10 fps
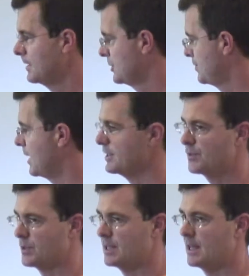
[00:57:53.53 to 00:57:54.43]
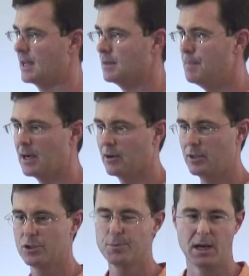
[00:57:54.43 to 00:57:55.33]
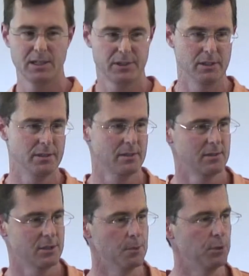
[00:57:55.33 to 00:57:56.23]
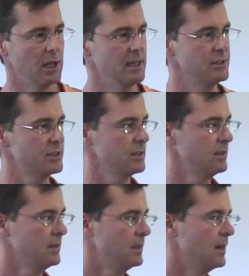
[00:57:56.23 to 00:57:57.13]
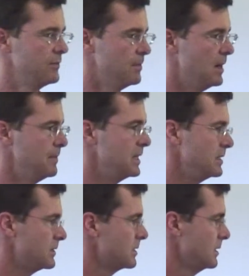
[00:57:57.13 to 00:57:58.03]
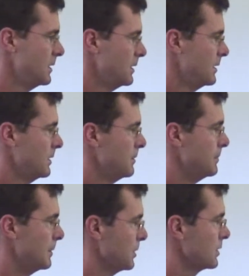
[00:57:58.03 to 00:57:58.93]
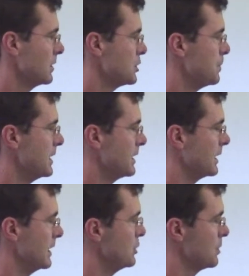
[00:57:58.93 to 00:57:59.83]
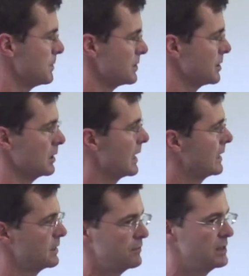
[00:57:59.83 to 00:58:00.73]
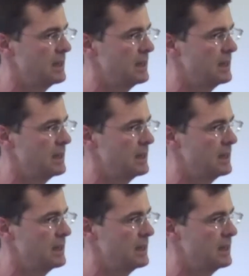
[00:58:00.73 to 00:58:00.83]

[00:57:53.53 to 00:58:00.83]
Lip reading: Spice for the dead. Burial spices. It's the place of the mummies. Biblically speaking, Egypt is the land of the